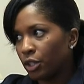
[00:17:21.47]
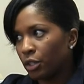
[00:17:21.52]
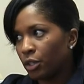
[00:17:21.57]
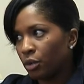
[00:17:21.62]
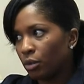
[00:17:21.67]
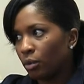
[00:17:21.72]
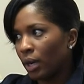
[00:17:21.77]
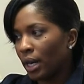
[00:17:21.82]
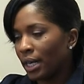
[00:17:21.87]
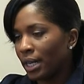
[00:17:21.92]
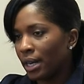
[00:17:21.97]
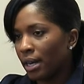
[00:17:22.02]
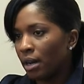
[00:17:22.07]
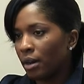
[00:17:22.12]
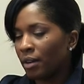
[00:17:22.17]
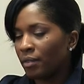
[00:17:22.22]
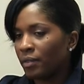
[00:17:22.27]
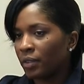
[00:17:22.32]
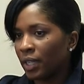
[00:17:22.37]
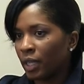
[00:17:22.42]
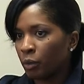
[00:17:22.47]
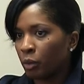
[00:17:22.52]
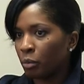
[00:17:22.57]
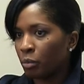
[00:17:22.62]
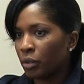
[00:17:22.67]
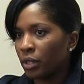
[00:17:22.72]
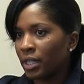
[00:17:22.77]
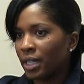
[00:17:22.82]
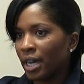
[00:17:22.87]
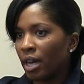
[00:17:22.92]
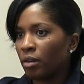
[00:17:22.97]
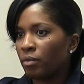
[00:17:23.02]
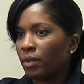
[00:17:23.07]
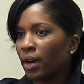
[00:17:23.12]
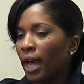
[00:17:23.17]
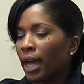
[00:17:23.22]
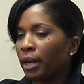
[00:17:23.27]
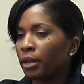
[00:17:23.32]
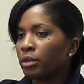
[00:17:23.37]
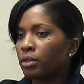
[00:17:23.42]
to do right now. I feel like we're putting out
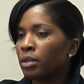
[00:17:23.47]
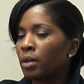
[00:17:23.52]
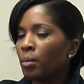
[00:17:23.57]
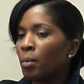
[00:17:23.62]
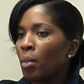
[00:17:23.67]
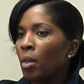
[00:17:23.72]
fires.